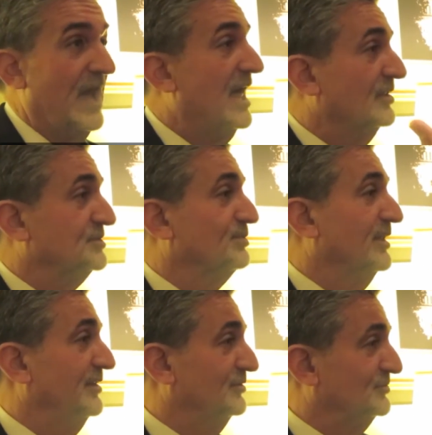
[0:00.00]
college
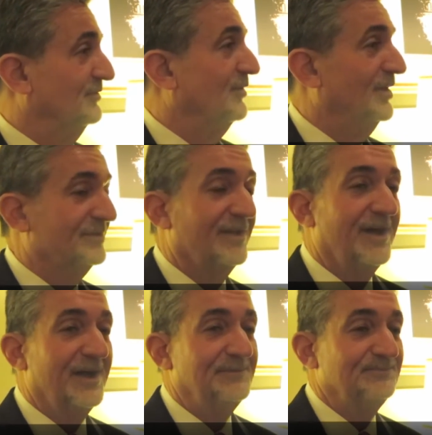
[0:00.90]
players of all
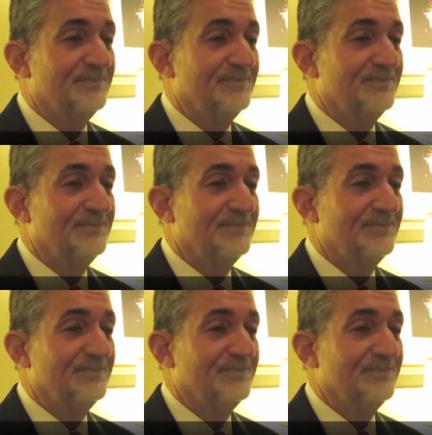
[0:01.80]
time.